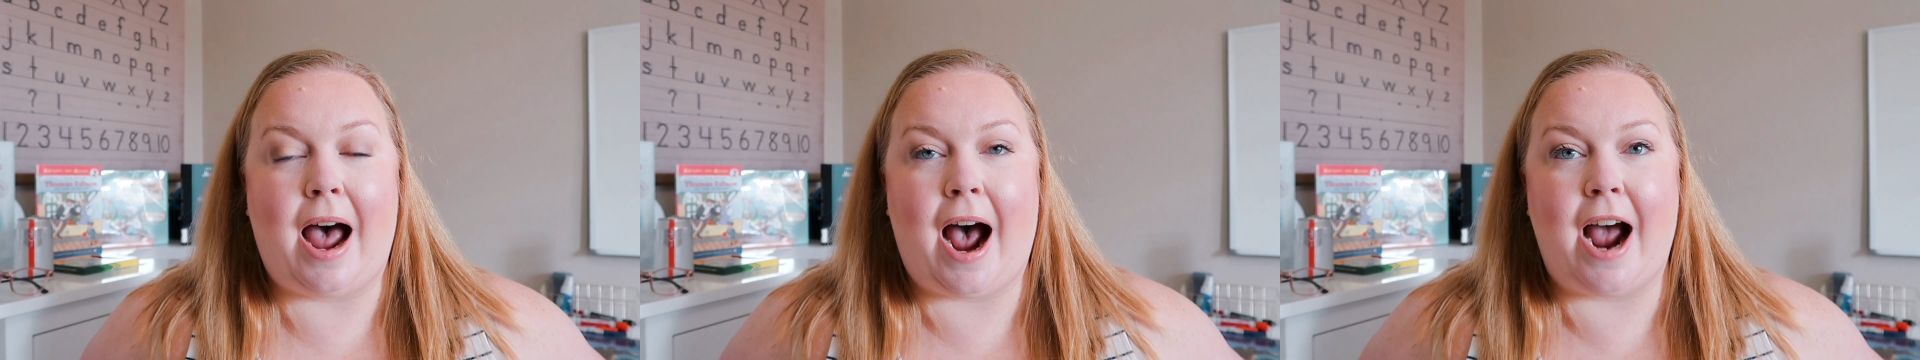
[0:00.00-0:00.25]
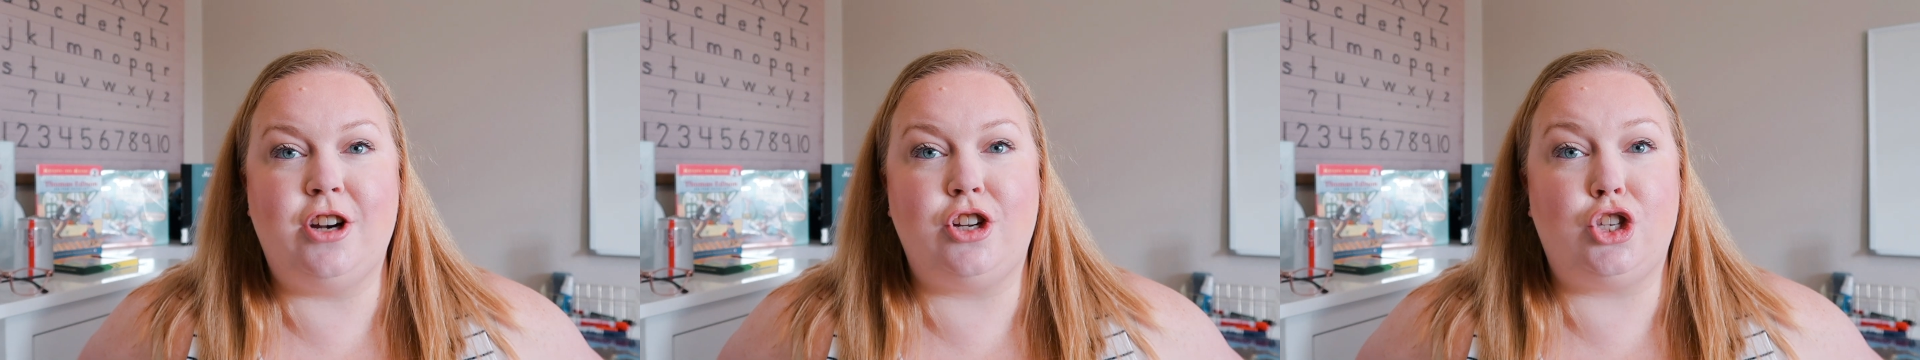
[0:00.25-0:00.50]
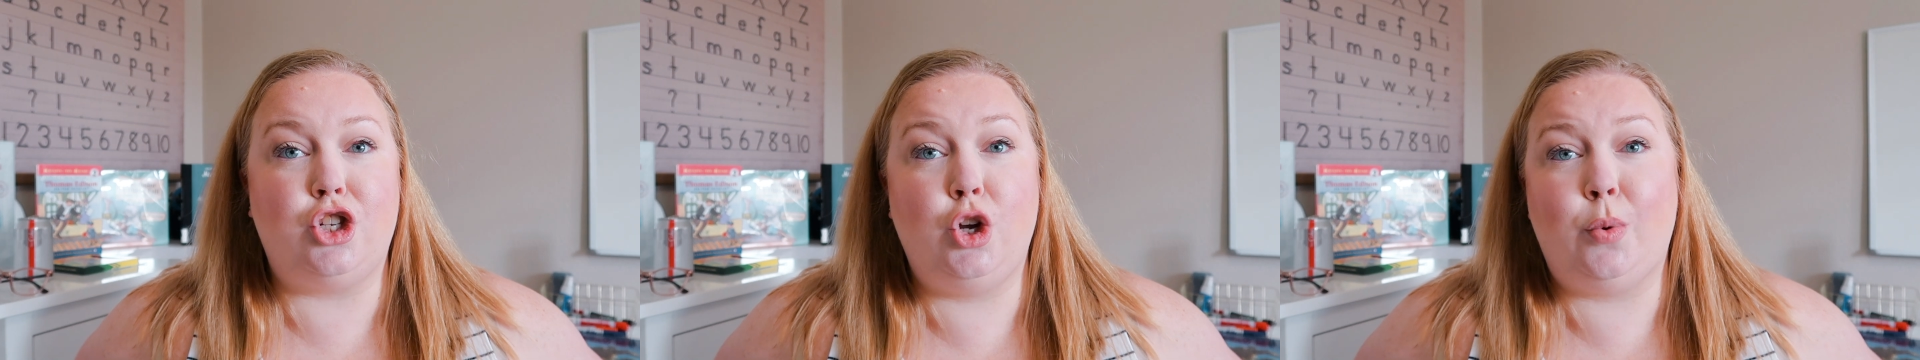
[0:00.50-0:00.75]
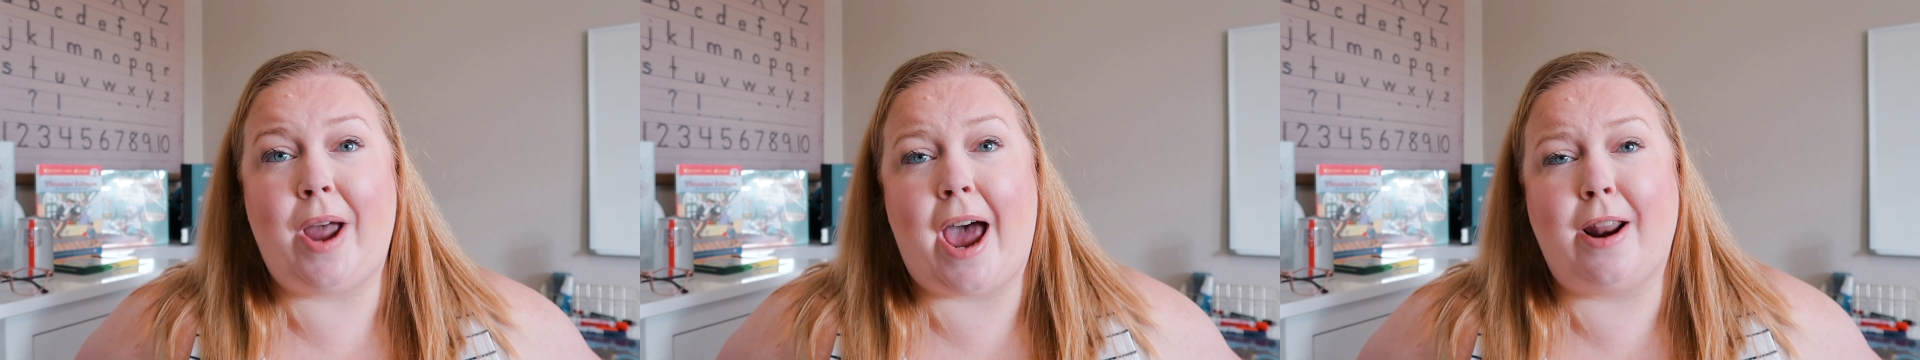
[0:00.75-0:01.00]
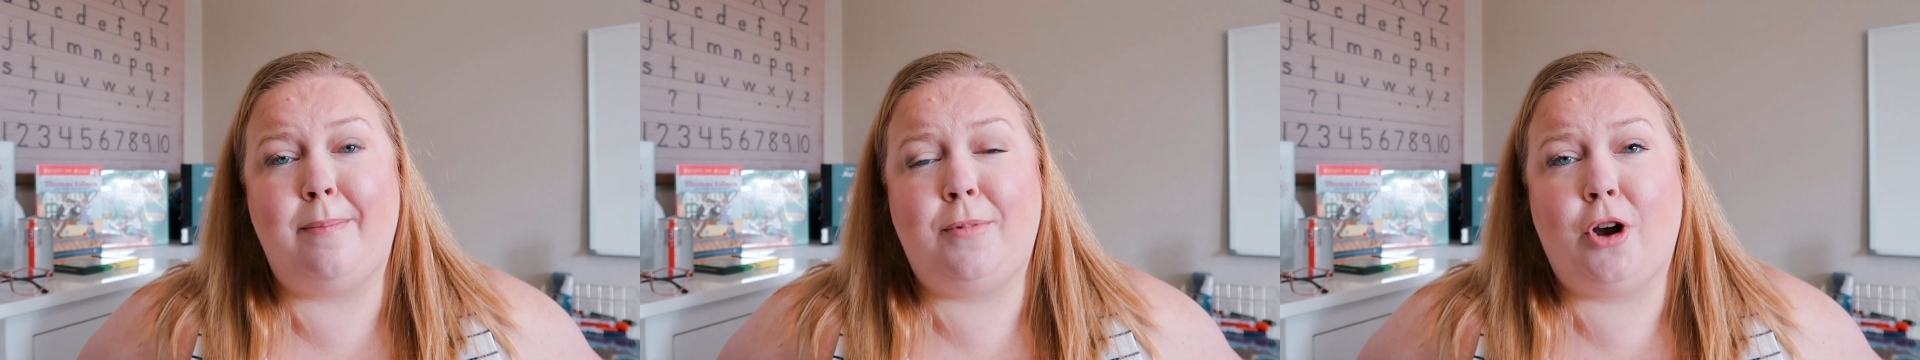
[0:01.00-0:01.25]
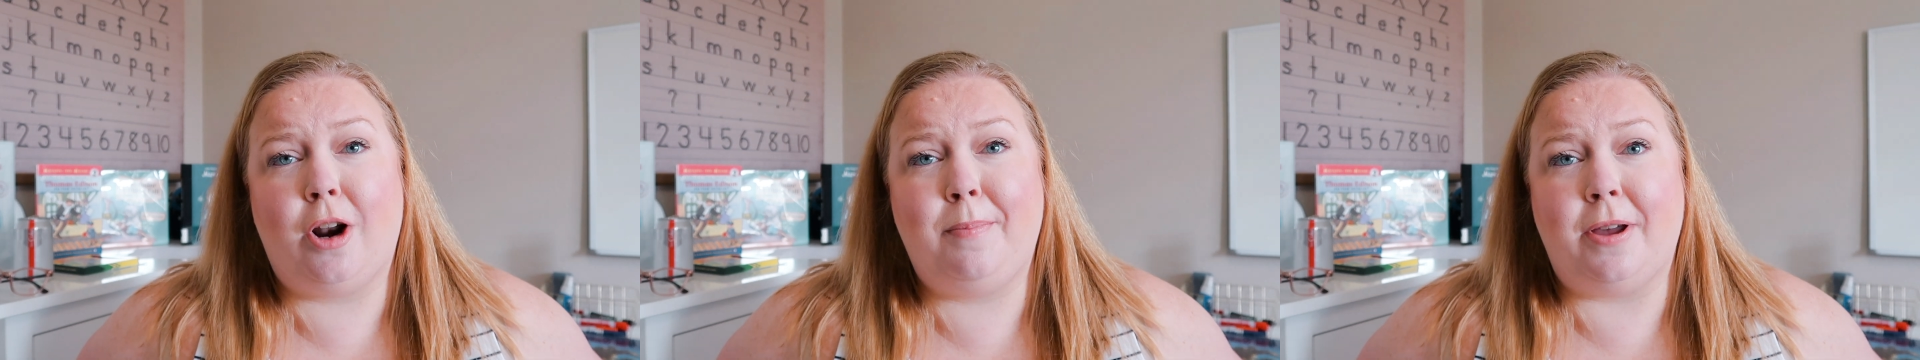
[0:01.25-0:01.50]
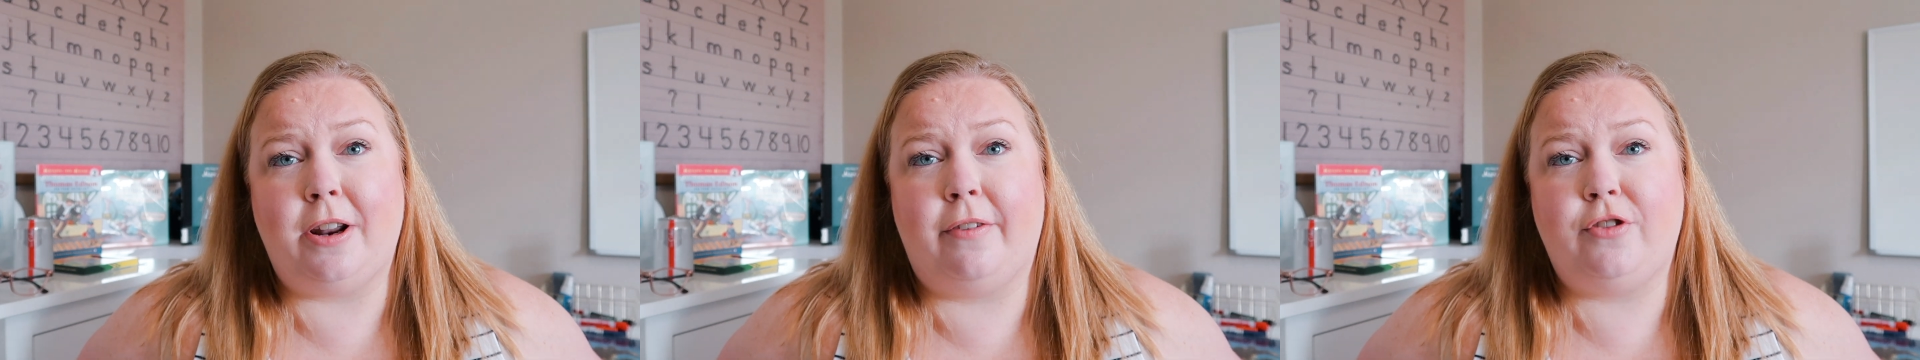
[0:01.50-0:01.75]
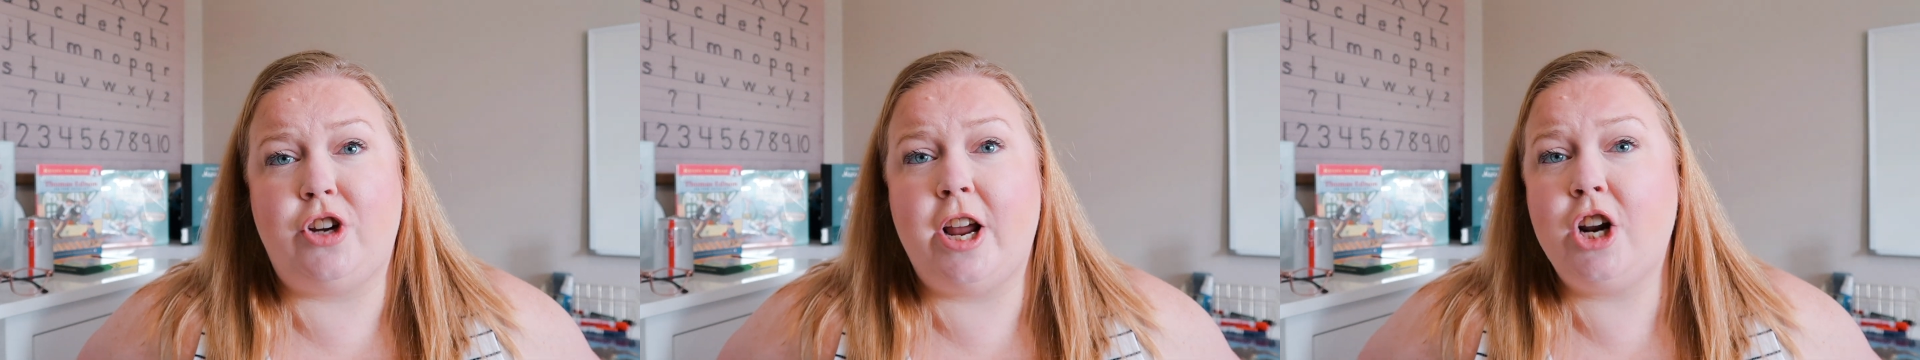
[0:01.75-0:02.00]
I just knew we had a good bit of
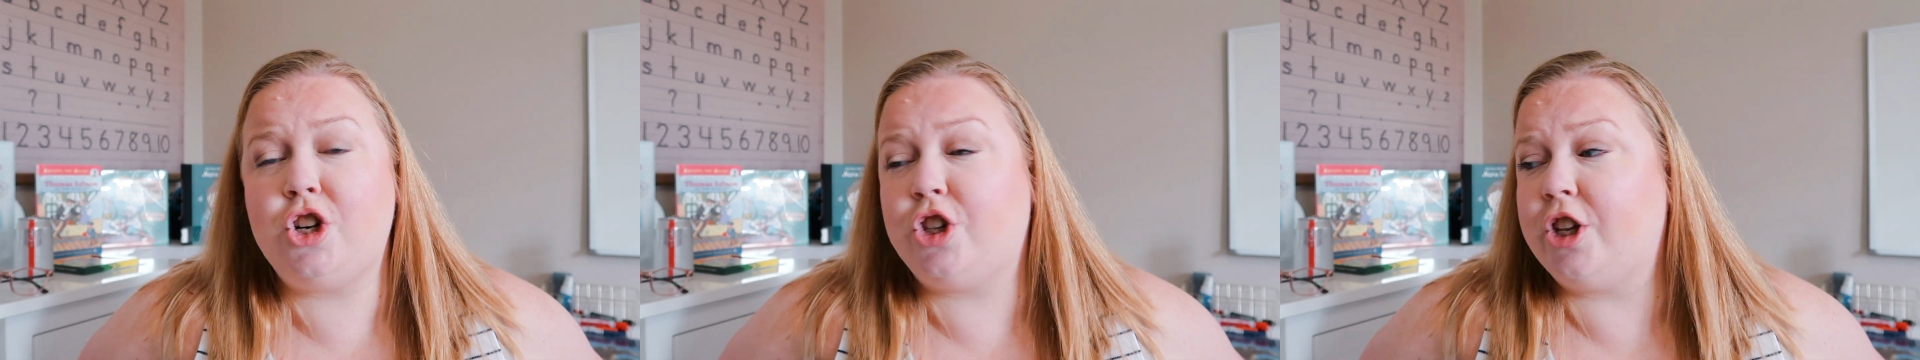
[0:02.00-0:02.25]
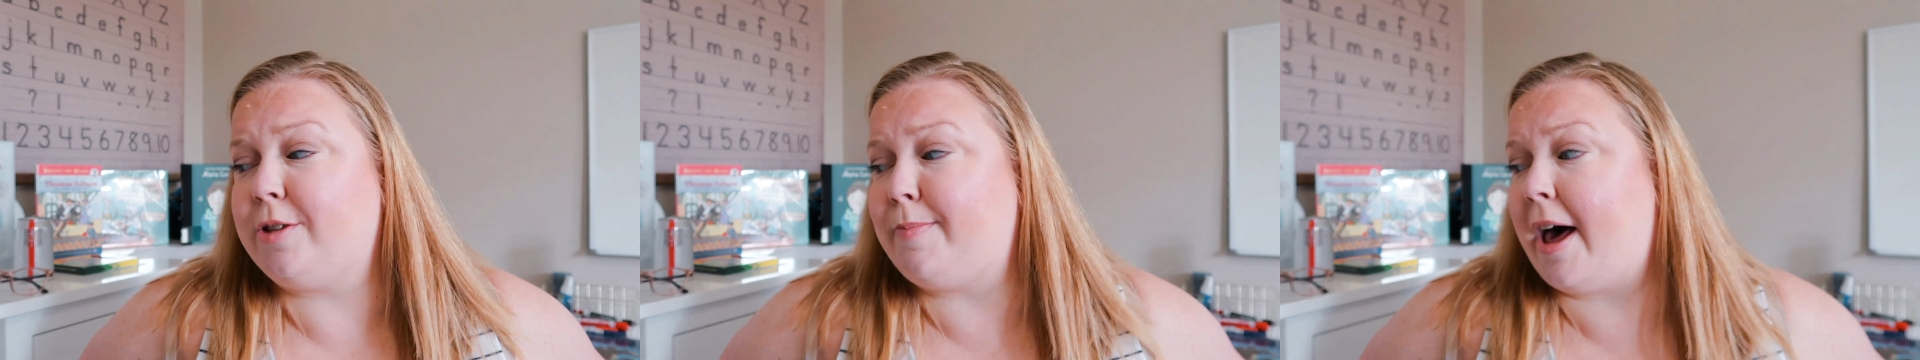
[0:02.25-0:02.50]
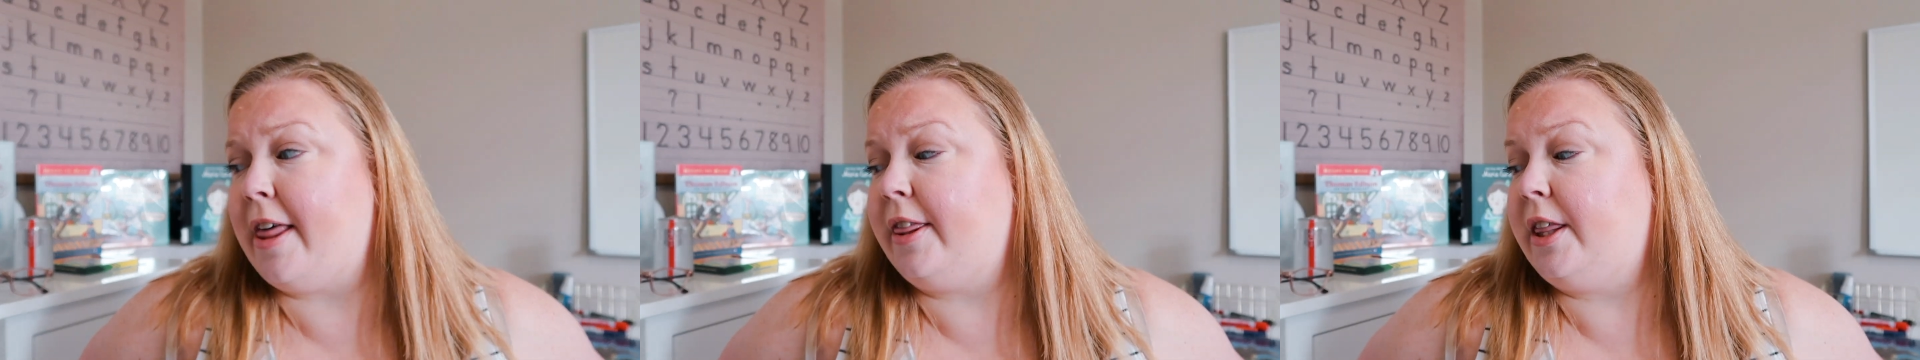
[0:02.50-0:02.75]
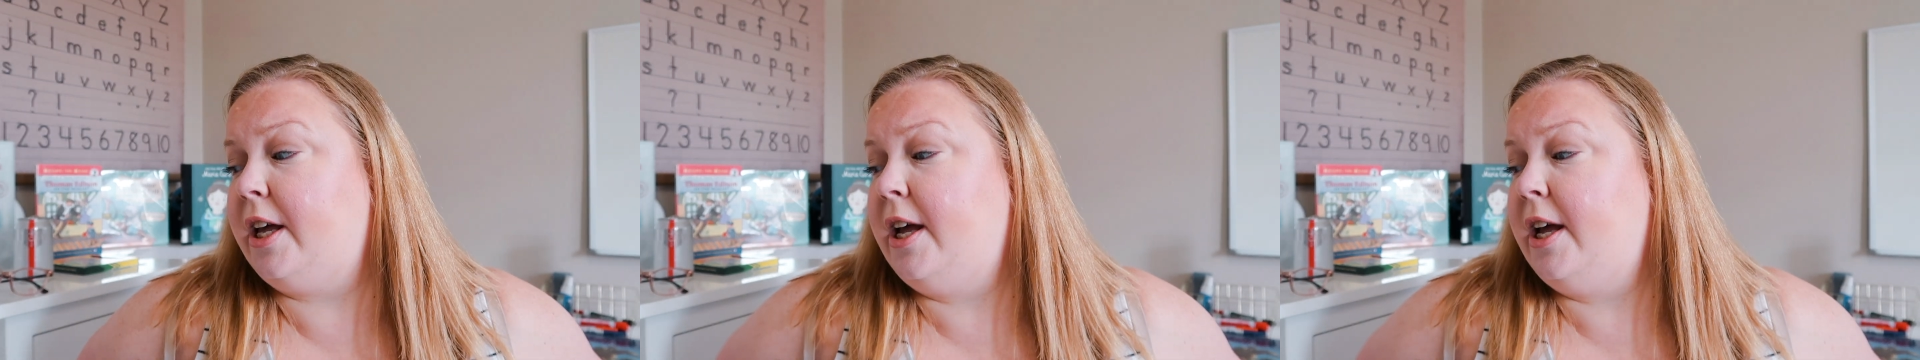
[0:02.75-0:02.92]
change this month.